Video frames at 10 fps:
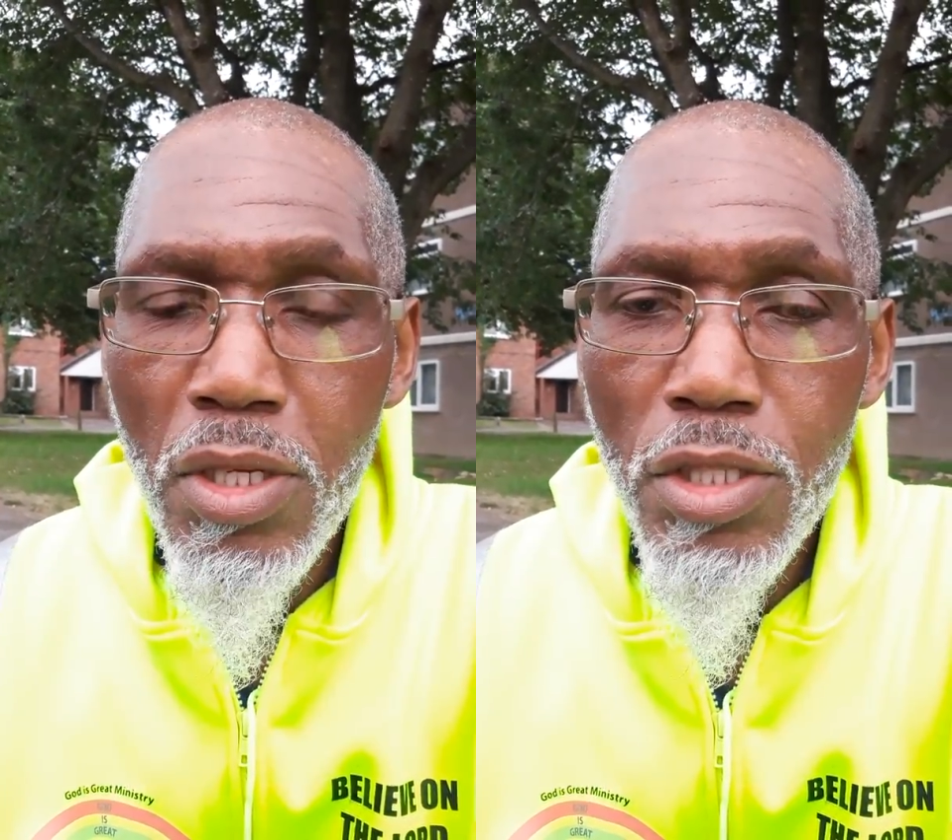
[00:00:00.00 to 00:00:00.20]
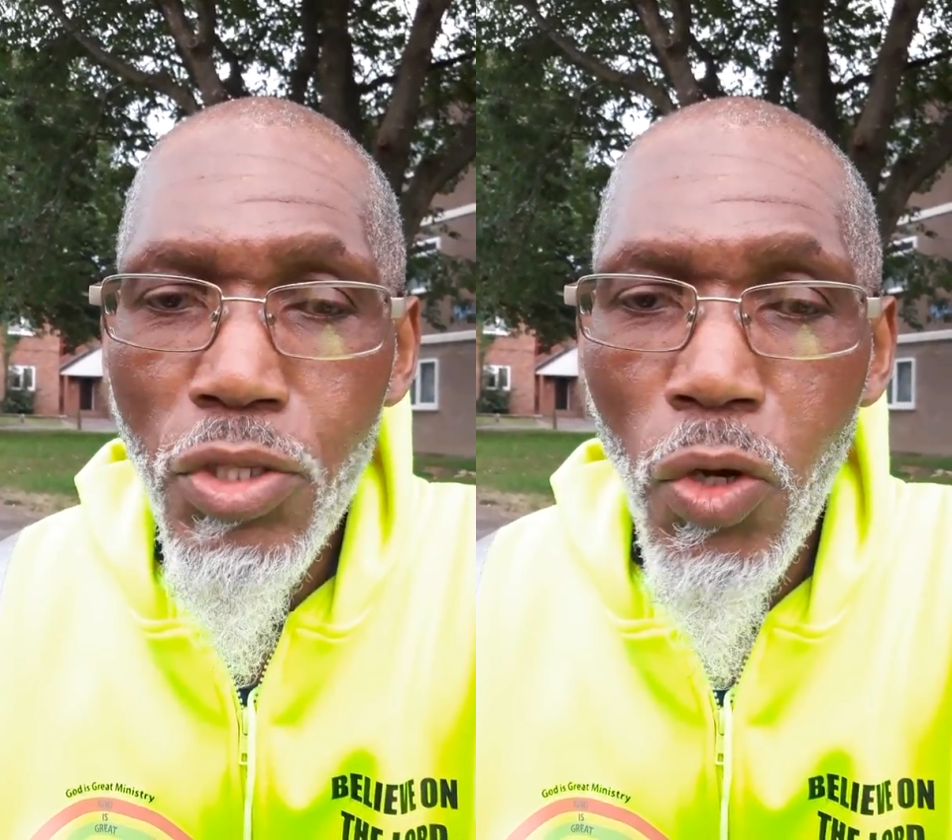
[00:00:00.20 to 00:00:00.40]

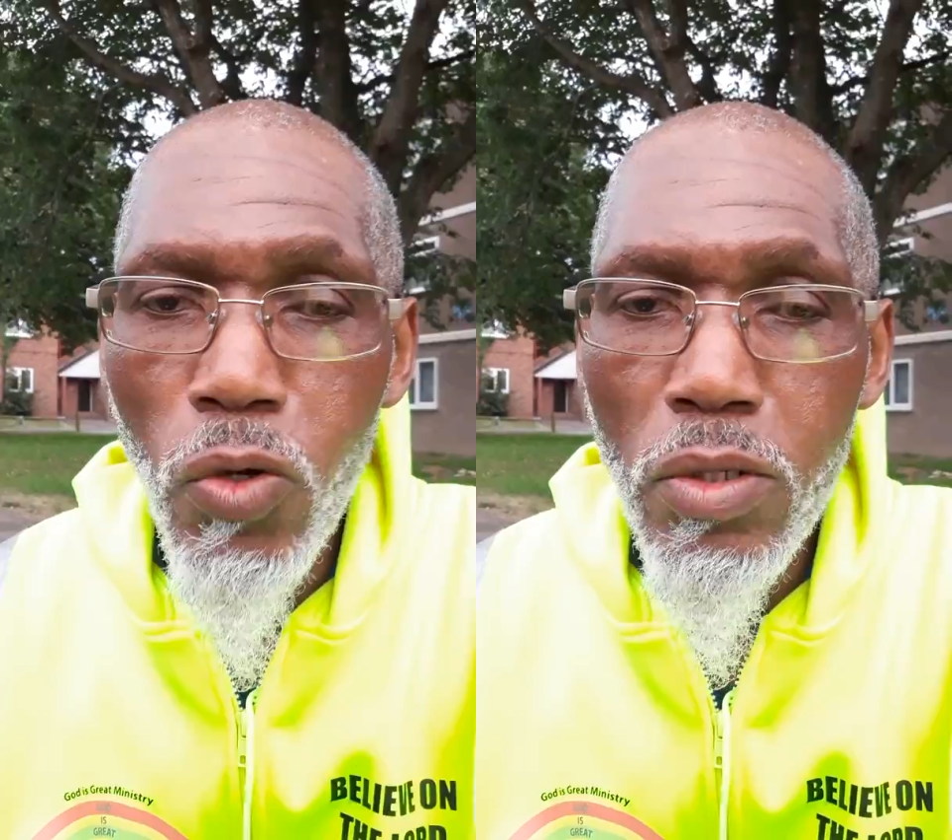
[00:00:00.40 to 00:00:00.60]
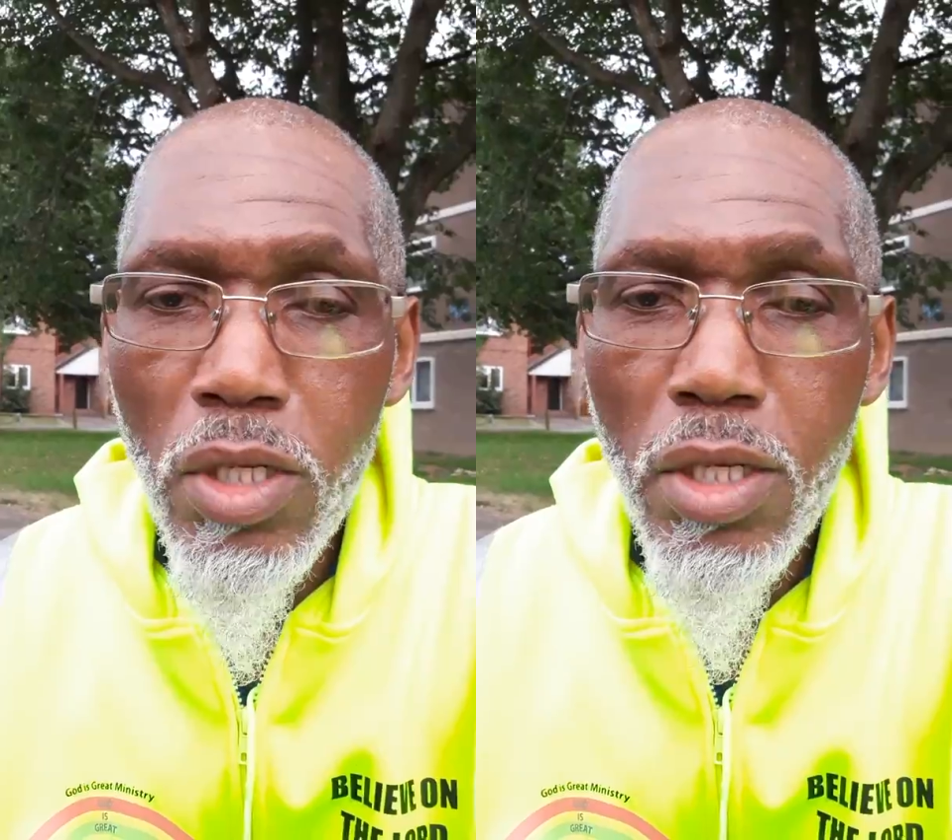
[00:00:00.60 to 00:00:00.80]

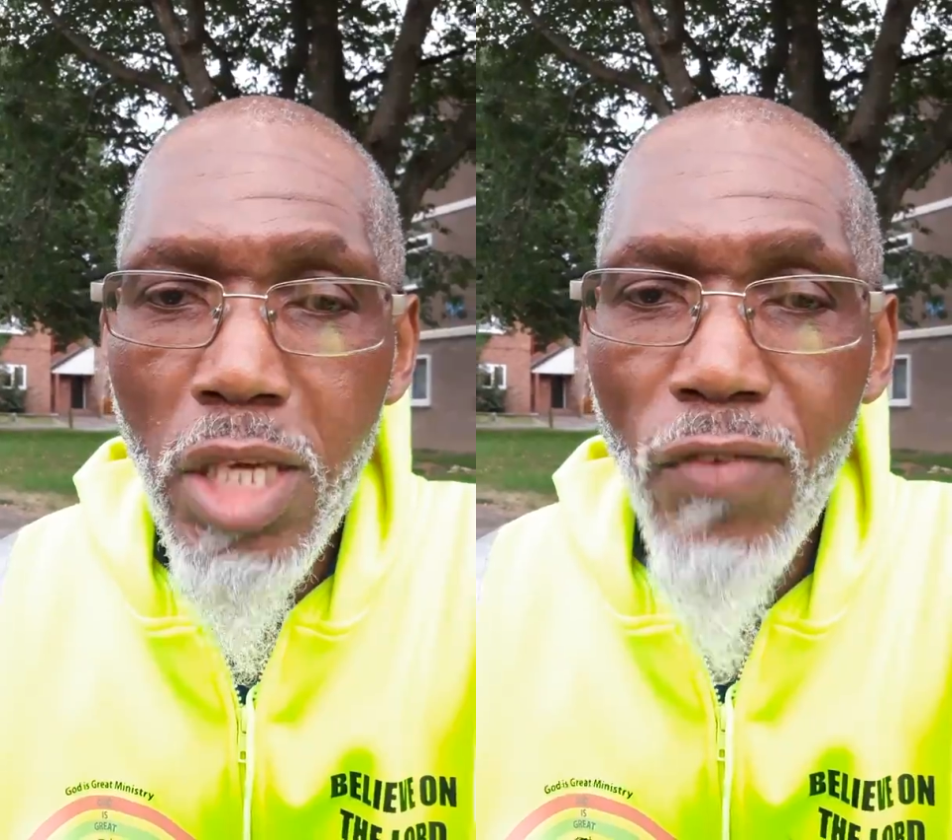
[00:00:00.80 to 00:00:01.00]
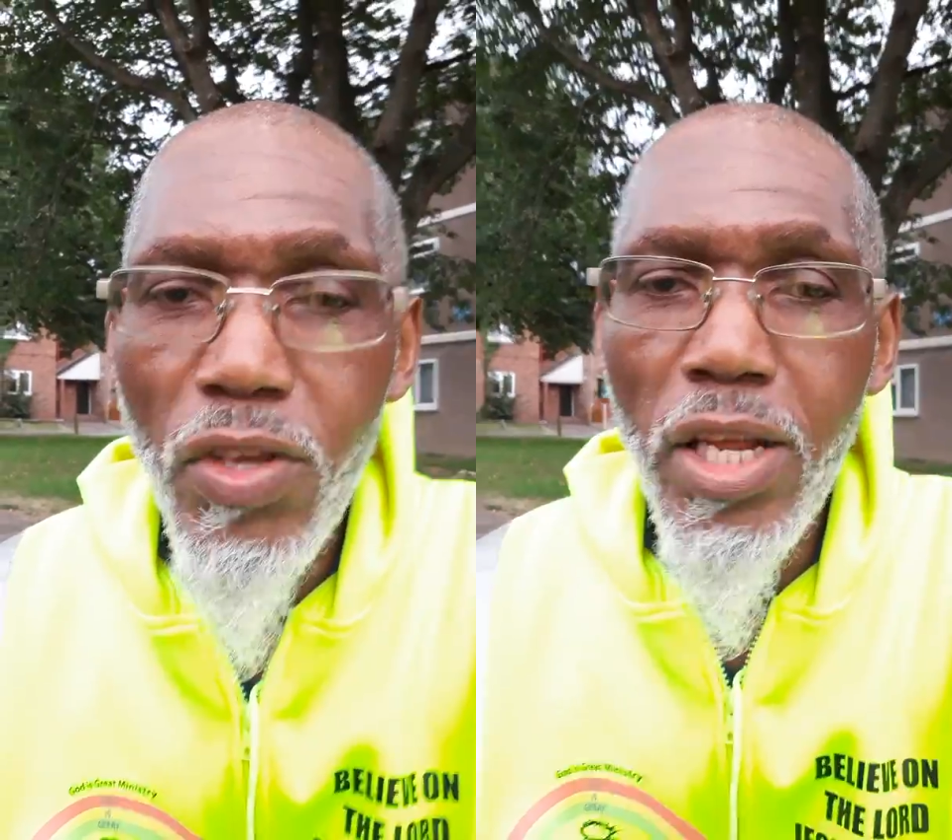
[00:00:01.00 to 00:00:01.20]
so
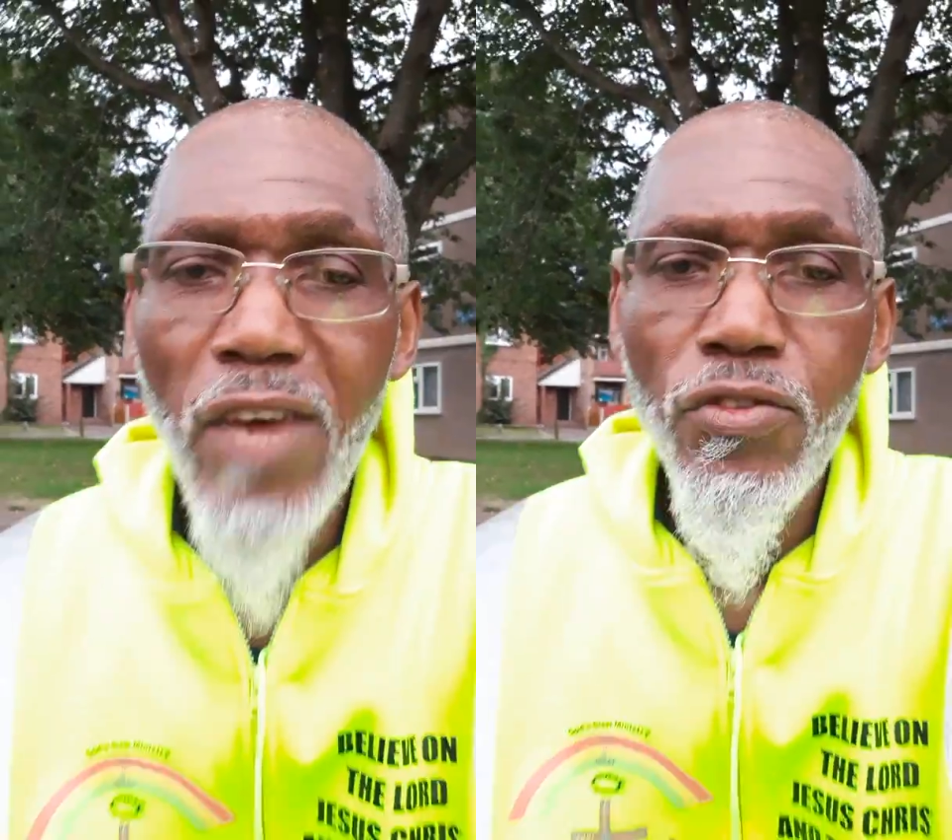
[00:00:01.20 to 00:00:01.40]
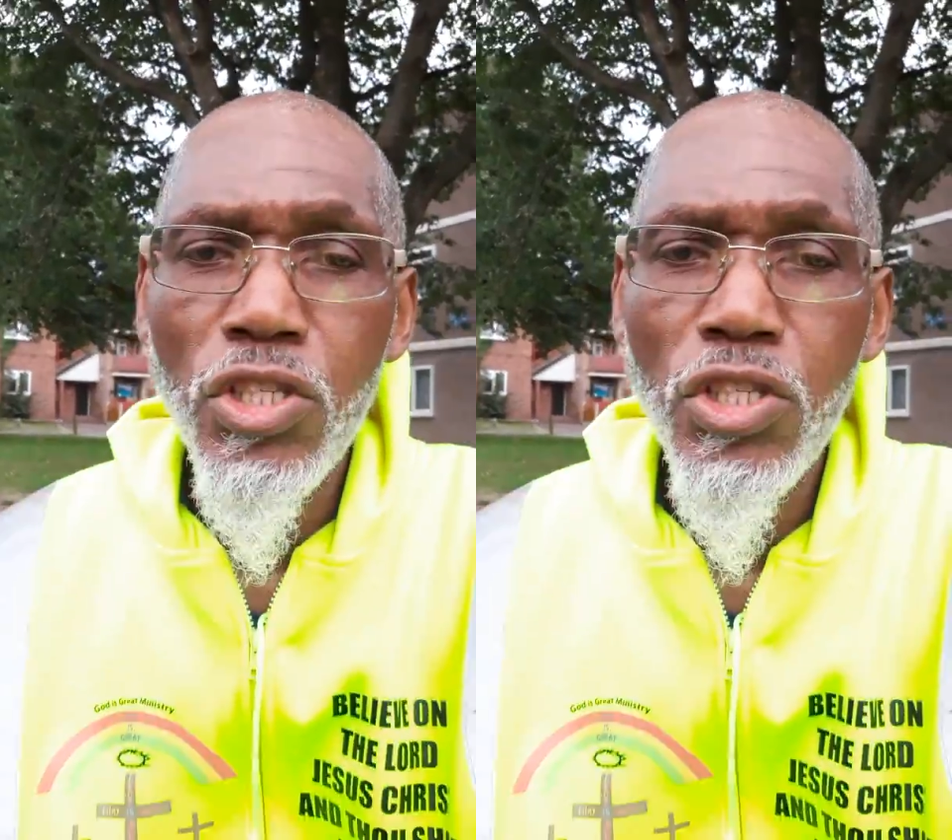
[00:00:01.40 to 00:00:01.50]
give your life to